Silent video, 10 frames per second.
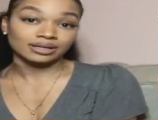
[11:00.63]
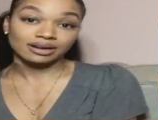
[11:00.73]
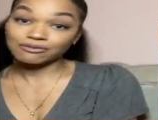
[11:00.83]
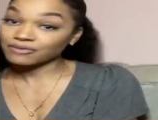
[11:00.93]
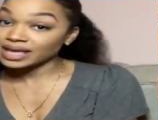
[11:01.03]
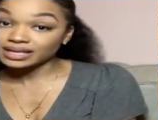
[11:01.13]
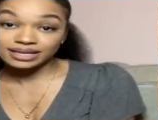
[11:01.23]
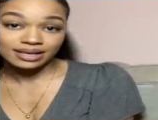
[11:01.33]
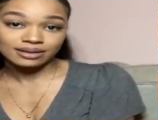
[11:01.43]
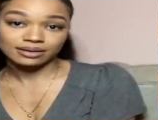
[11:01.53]
that I
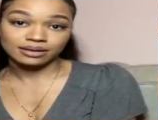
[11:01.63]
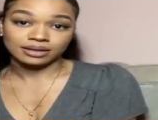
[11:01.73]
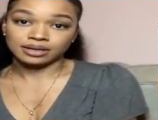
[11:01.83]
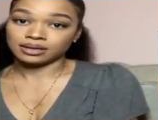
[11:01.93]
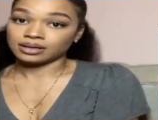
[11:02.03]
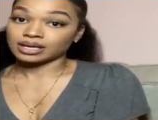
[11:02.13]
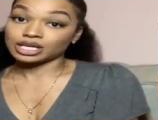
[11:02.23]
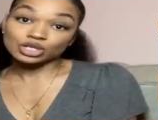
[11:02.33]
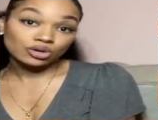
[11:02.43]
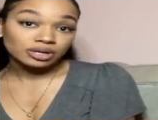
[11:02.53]
faked it,
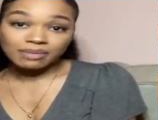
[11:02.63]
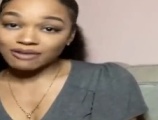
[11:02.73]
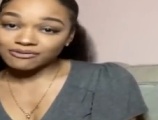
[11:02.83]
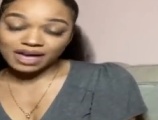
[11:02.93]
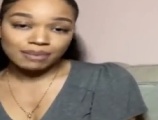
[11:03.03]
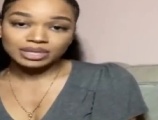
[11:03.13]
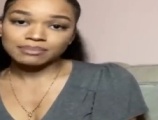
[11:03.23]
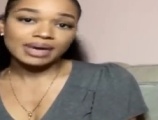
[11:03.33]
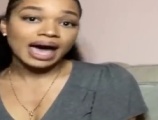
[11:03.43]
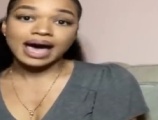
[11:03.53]
I treated my
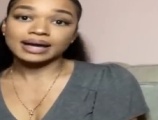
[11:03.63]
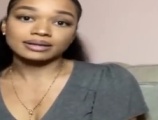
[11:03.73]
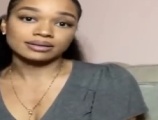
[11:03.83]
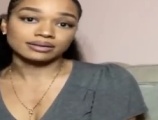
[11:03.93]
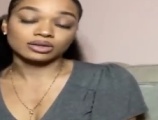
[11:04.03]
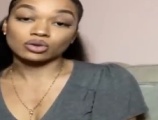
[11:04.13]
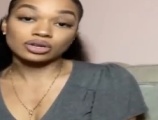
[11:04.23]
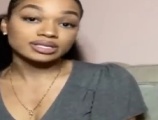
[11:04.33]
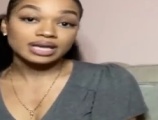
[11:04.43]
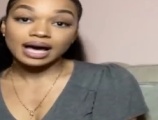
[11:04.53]
family bad in
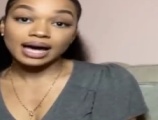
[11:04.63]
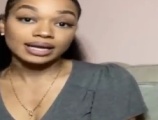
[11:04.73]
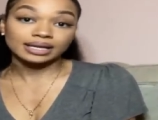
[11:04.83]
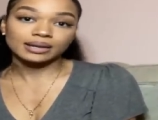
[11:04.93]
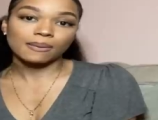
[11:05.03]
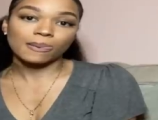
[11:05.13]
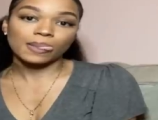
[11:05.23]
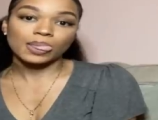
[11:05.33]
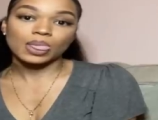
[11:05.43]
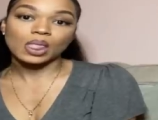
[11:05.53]
order to hide it.
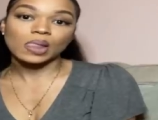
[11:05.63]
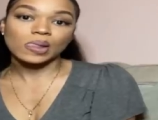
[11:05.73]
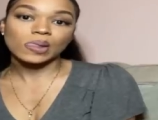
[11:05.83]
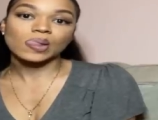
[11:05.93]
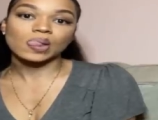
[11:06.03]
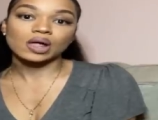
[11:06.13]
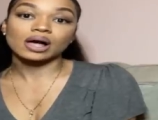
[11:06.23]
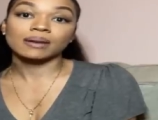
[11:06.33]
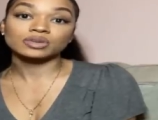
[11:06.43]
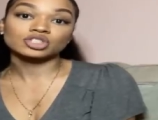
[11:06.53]

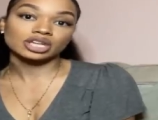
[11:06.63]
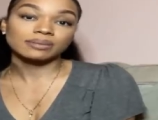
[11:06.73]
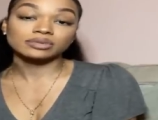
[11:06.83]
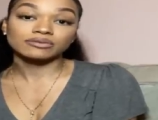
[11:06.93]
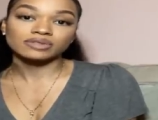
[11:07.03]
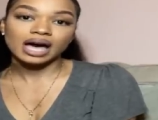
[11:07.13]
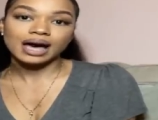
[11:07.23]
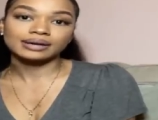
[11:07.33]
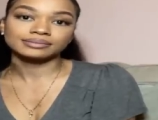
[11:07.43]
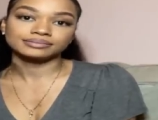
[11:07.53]
I'm ashamed of
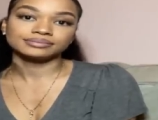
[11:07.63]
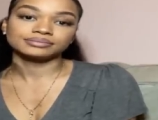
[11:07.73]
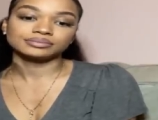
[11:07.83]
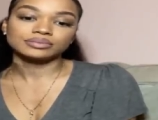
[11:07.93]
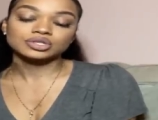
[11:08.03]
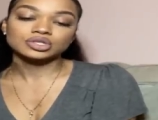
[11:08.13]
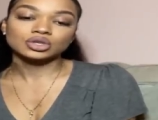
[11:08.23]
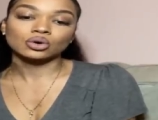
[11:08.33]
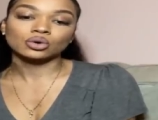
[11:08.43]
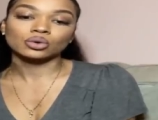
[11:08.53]
that.
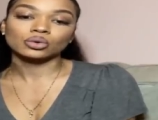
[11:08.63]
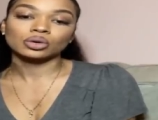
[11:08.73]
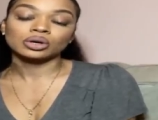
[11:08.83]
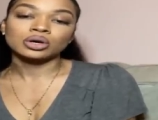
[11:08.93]
So